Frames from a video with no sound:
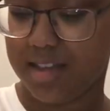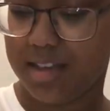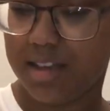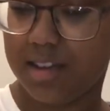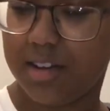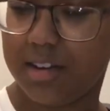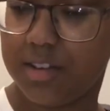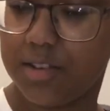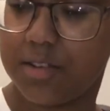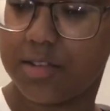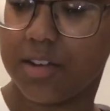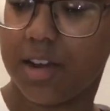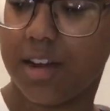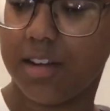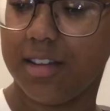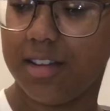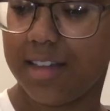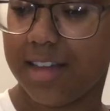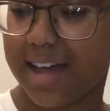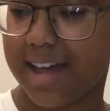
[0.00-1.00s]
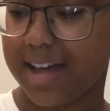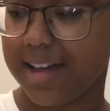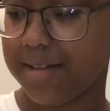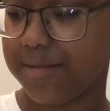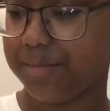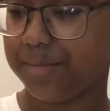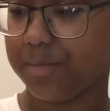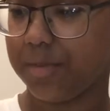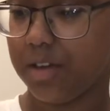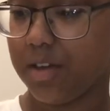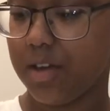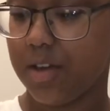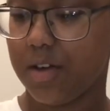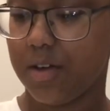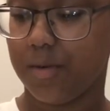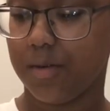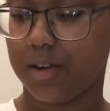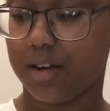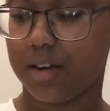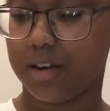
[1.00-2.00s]
And use all of that.
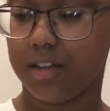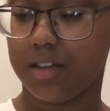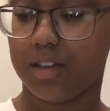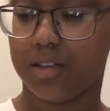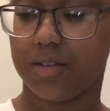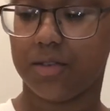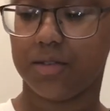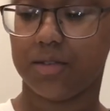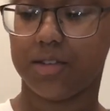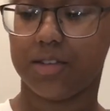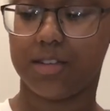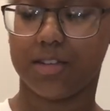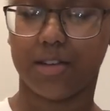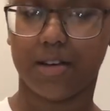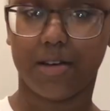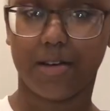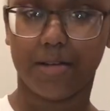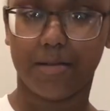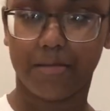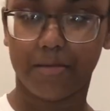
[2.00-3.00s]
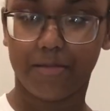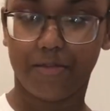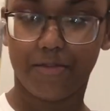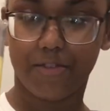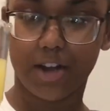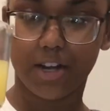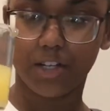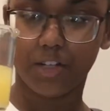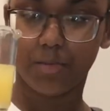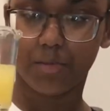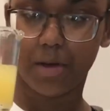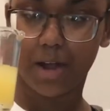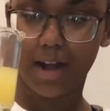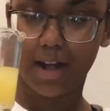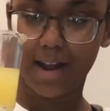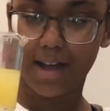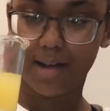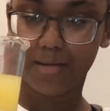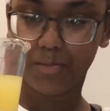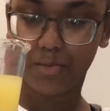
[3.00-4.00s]
We're gonna use some fresh
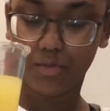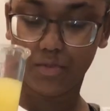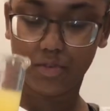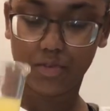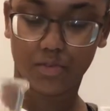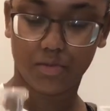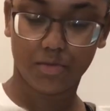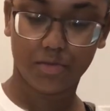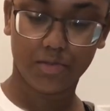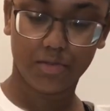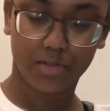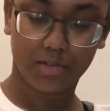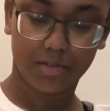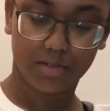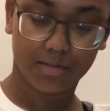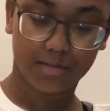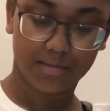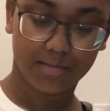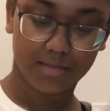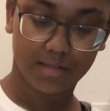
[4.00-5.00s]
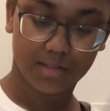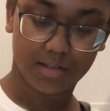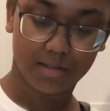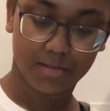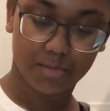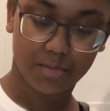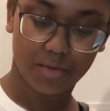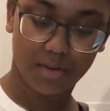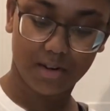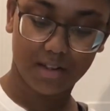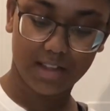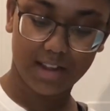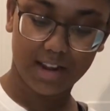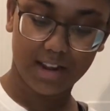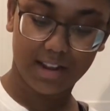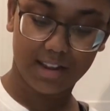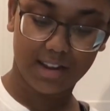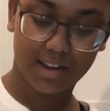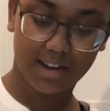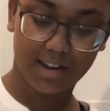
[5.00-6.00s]
pineapple juice. You pour that
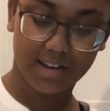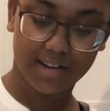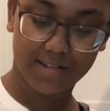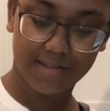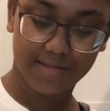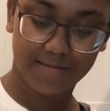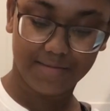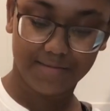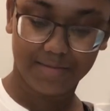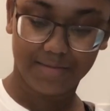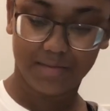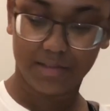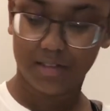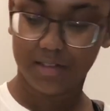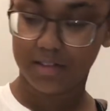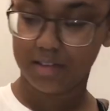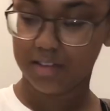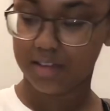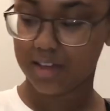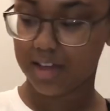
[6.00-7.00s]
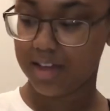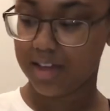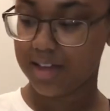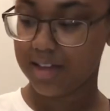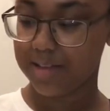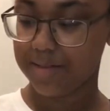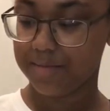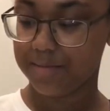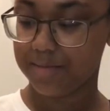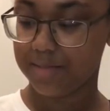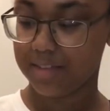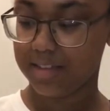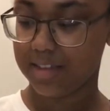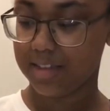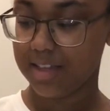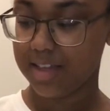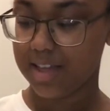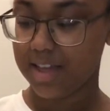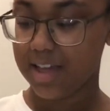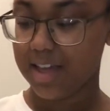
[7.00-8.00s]
in there, okay?
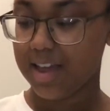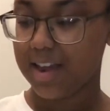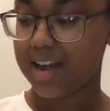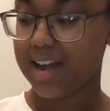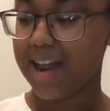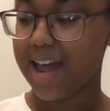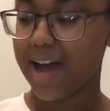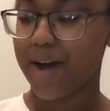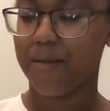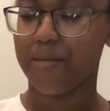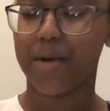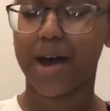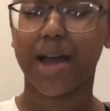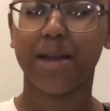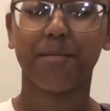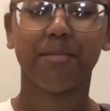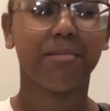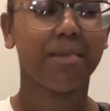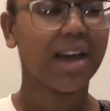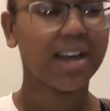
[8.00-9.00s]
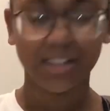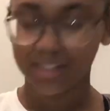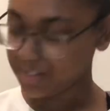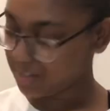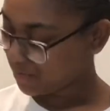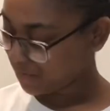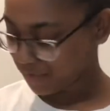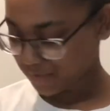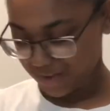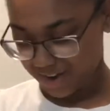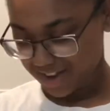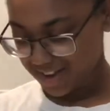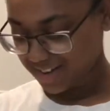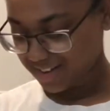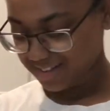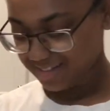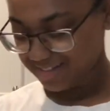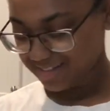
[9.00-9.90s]
Now my best friend,